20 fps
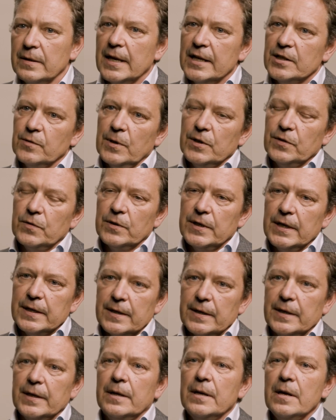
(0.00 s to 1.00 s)
That's why
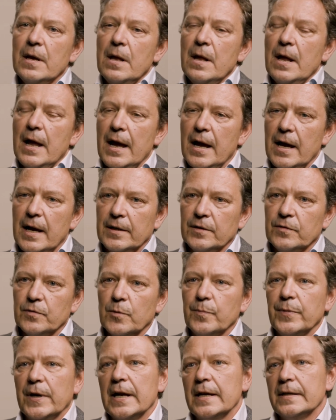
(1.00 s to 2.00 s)
together,
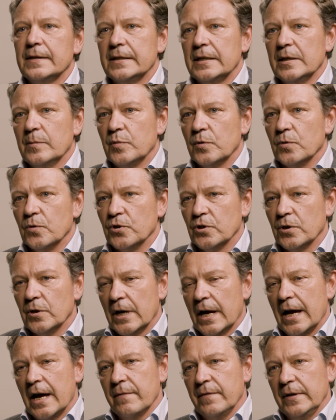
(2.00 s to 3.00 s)
Antwerp and Zeebruges,
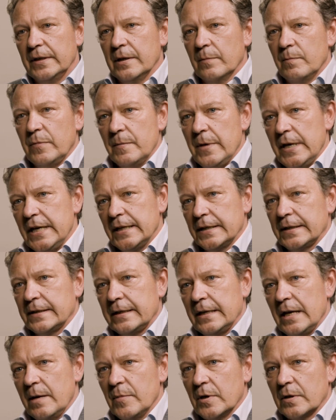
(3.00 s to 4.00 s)
having the
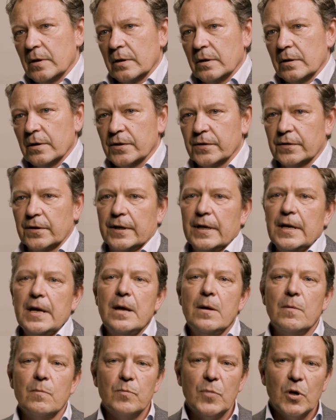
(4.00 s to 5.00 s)
biggest chemical cluster,
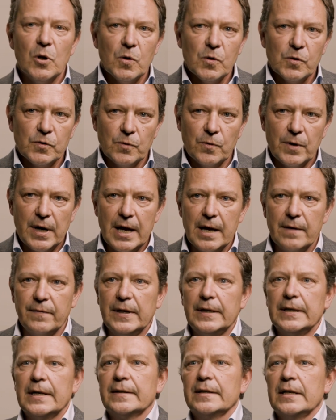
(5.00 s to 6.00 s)
but also
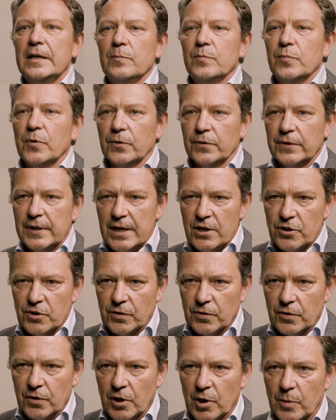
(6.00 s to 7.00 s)
having that
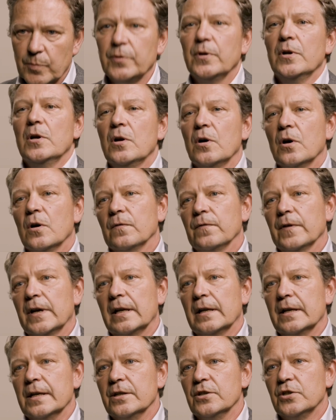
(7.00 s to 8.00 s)
importation hub of
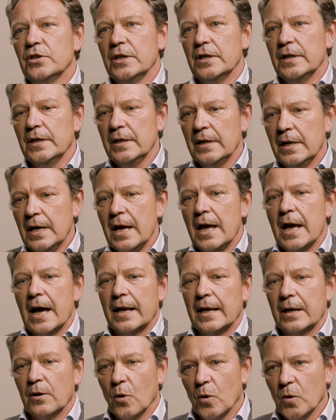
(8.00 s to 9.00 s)
LNG,
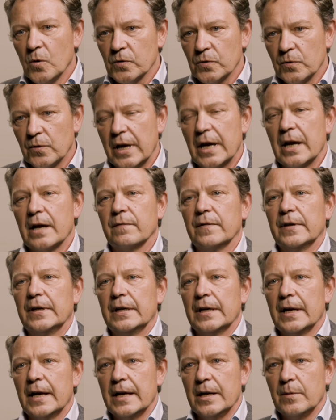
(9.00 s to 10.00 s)
and also having
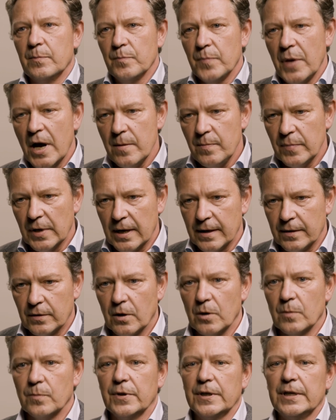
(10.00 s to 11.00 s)
a pipeline
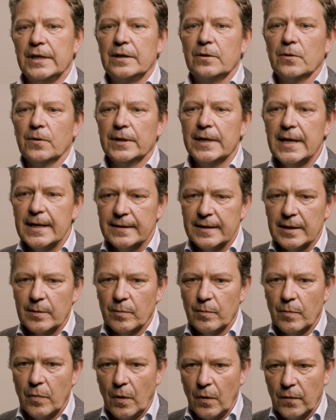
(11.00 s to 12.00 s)
company
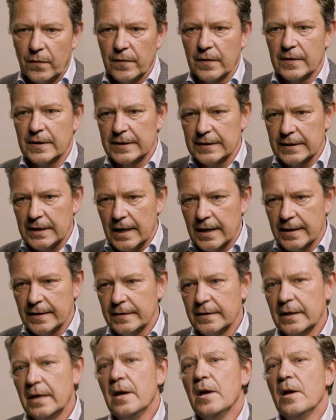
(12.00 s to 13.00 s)
connecting both
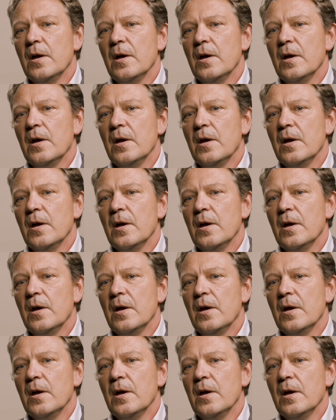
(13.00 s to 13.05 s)
sites,